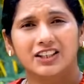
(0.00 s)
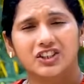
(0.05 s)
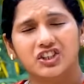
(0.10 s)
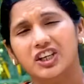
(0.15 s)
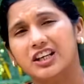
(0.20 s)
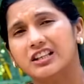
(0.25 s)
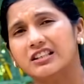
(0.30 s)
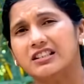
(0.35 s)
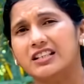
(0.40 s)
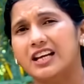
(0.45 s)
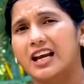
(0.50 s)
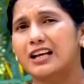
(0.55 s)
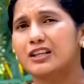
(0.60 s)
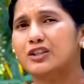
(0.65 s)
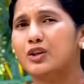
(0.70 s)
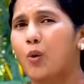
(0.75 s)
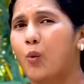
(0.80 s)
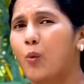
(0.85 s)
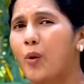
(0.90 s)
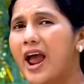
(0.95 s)
just
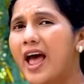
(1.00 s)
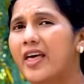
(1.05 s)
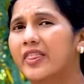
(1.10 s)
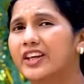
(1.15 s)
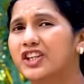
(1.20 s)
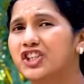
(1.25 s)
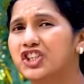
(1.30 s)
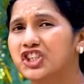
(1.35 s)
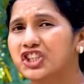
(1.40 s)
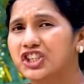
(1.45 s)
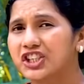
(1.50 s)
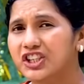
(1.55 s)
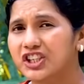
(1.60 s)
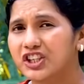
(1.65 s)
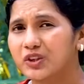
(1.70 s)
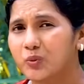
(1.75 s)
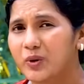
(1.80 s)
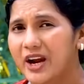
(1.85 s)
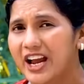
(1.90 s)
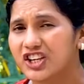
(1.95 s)
as
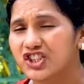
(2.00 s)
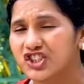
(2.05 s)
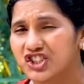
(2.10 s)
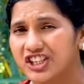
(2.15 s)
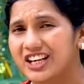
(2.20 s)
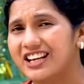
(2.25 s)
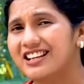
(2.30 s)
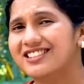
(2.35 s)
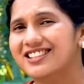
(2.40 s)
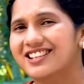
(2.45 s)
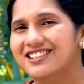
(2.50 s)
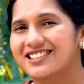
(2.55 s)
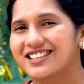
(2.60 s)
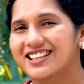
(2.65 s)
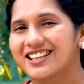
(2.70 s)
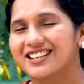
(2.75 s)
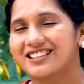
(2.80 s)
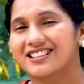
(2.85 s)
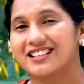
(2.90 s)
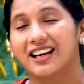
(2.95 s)
where Jesus
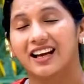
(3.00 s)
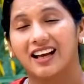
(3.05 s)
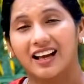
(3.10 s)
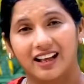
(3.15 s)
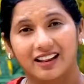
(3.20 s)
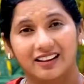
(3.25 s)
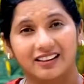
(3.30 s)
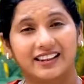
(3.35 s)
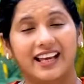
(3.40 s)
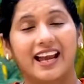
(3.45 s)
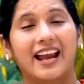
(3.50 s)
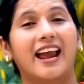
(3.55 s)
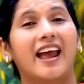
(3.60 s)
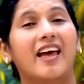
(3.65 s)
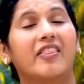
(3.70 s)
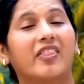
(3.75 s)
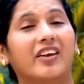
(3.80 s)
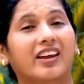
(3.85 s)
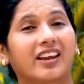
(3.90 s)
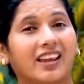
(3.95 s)
is,
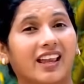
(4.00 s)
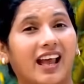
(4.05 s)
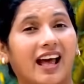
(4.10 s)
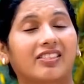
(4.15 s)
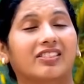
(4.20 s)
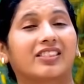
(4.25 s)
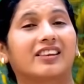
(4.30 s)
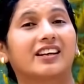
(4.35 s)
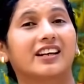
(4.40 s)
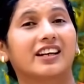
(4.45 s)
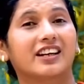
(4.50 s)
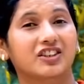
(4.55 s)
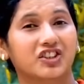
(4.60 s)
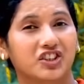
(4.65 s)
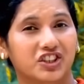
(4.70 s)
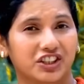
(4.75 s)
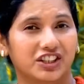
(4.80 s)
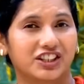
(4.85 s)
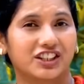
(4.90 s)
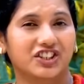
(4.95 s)
there the Catholic
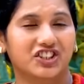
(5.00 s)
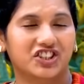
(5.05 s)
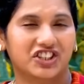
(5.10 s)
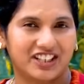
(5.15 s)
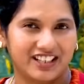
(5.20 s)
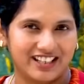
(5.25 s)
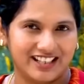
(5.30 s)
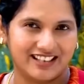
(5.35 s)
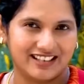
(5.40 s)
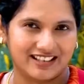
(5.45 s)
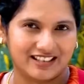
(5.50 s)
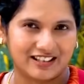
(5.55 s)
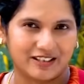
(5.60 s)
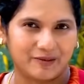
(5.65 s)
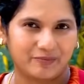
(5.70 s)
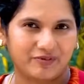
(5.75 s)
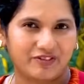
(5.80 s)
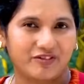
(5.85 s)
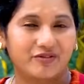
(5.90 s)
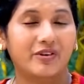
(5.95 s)
Church
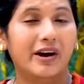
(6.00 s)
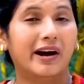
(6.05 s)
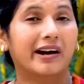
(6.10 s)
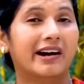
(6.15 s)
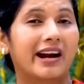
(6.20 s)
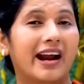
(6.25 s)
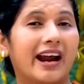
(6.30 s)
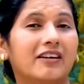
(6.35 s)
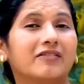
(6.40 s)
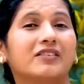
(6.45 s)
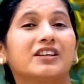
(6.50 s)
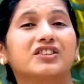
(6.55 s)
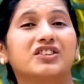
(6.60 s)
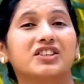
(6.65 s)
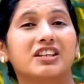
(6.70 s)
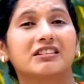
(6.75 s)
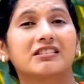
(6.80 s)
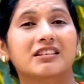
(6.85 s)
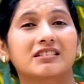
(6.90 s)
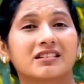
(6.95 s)
is. Wherever
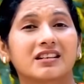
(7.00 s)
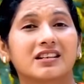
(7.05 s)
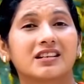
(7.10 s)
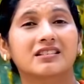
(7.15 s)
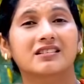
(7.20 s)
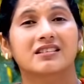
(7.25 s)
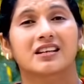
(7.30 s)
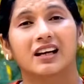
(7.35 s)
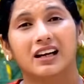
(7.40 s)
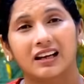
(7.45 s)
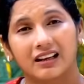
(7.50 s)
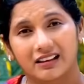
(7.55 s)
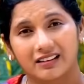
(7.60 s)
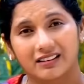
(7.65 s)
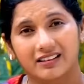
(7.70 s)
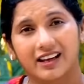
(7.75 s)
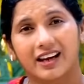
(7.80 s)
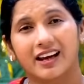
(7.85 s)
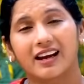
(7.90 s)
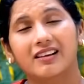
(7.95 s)
Jesus is,
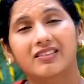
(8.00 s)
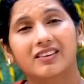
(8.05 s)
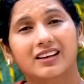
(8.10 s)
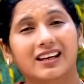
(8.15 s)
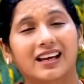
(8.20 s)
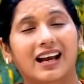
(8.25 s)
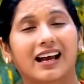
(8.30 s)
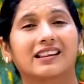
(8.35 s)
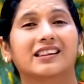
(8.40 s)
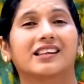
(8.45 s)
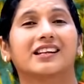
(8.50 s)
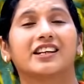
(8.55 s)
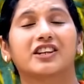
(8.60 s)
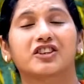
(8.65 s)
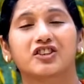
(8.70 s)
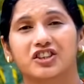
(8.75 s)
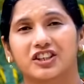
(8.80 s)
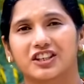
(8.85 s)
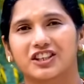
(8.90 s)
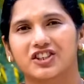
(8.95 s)
there the
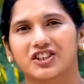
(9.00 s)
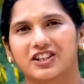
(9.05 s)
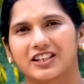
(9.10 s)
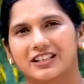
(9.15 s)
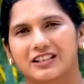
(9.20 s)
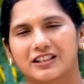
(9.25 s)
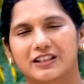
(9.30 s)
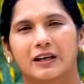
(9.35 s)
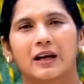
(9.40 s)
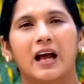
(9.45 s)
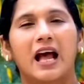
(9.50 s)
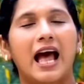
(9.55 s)
Catholic Church is.